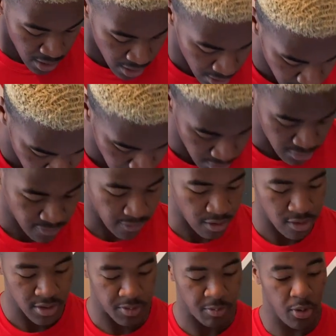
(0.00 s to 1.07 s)
um, but as
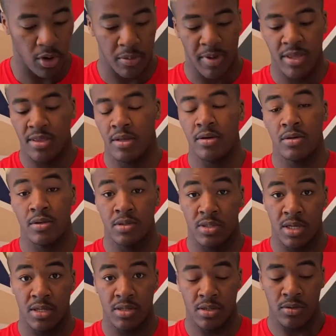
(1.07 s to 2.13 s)
far as putting them in those
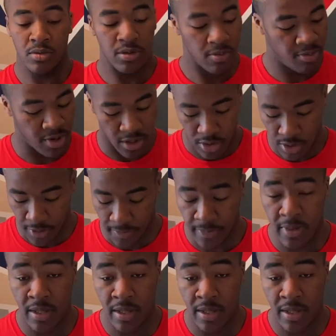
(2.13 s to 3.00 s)
insoles, pretty good.